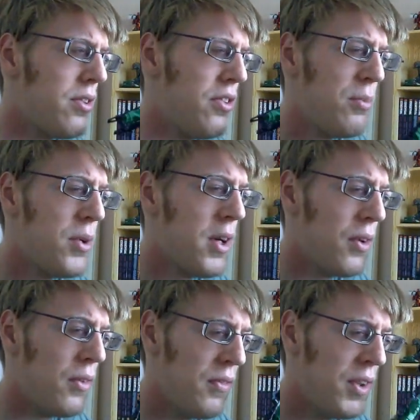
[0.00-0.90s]
This is a bit of
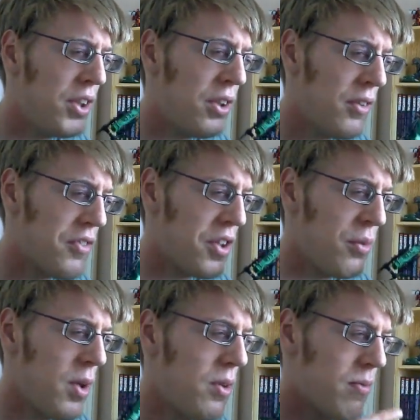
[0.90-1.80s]
a revision I've
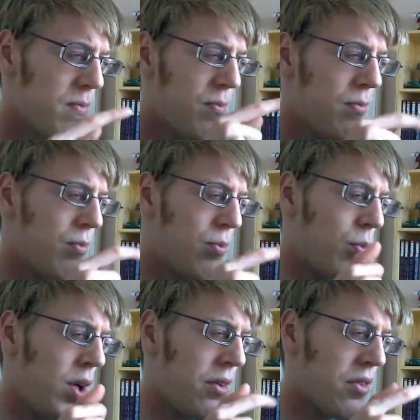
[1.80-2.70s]
done
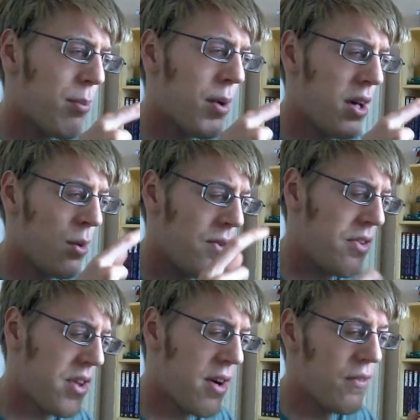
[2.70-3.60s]
with wheels up here with
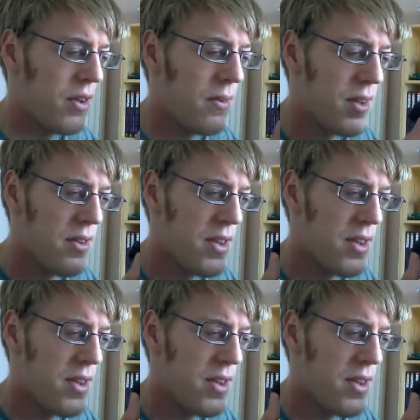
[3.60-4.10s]
stuff and